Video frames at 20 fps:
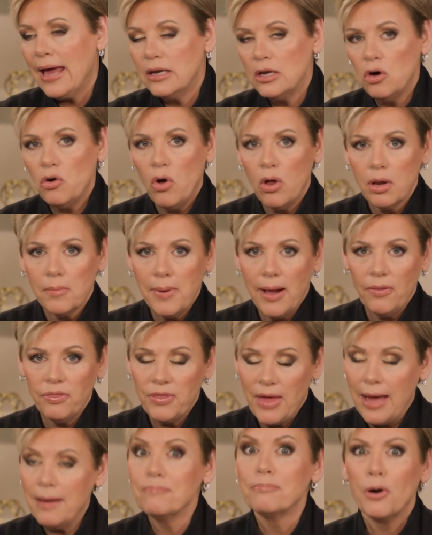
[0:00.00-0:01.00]
I know all
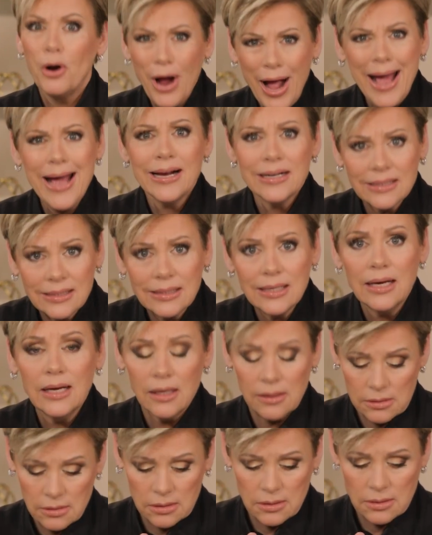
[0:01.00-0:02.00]
about that.
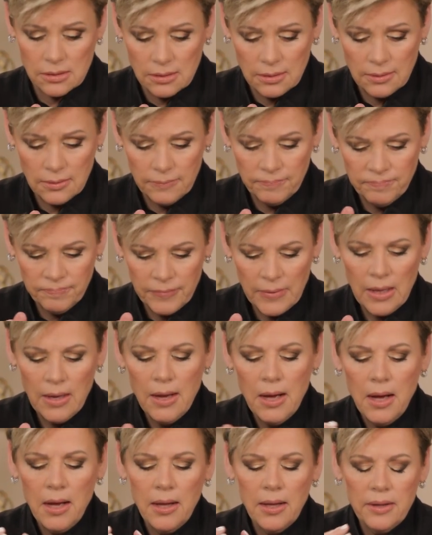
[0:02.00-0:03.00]
Practice.
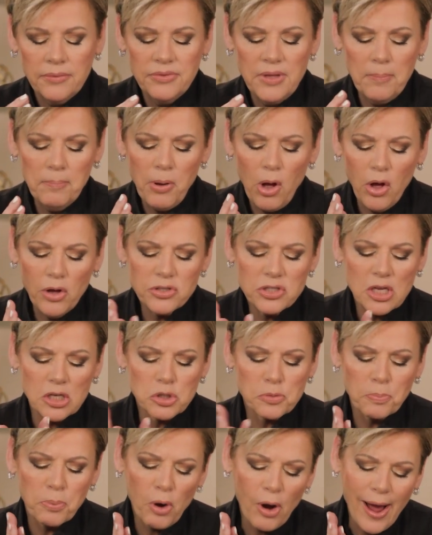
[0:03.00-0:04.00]
Then Paul
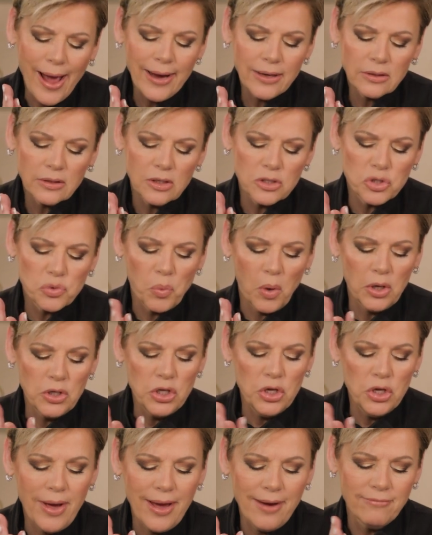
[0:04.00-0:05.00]
says, Practice what
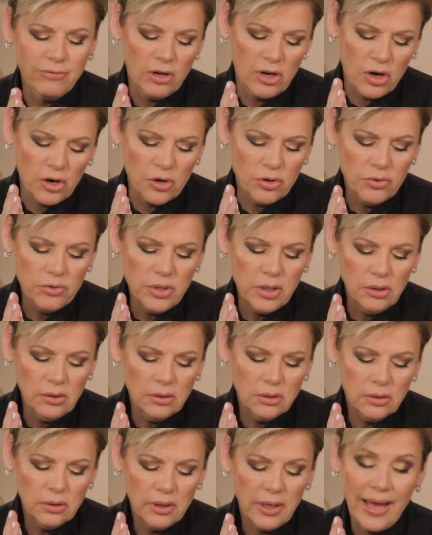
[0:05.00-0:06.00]
have learned
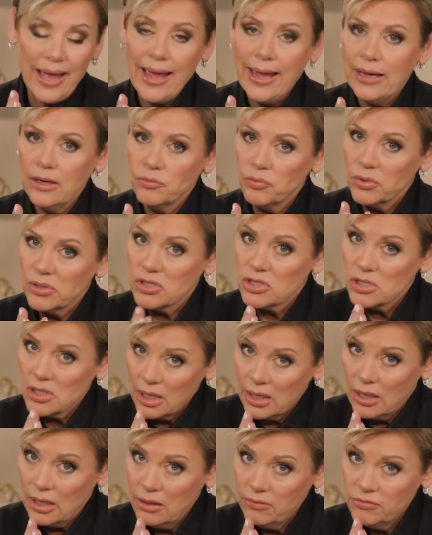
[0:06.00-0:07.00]
and
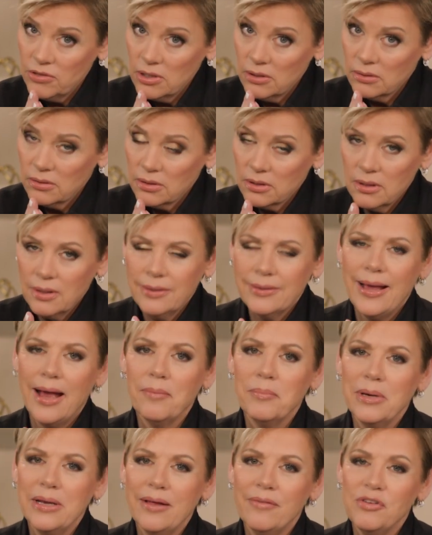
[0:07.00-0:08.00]
received.
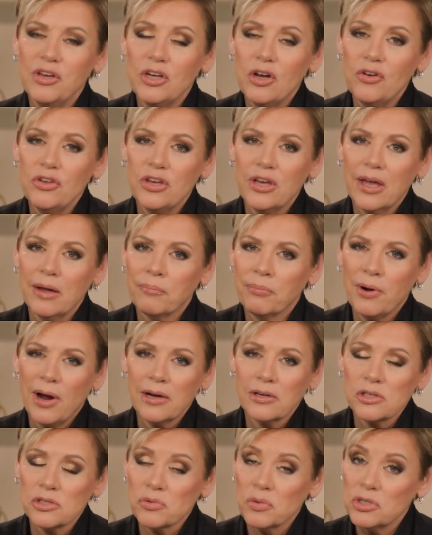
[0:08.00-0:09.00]
How many of you know you can't
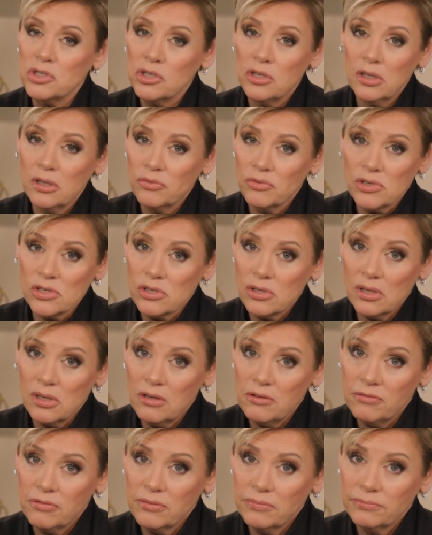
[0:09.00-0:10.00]
practice what you didn't
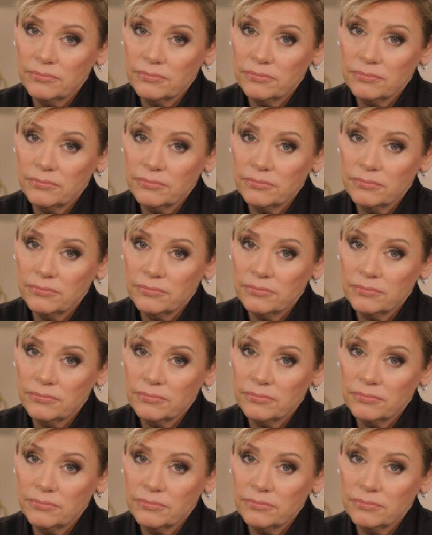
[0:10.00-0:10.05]
receive?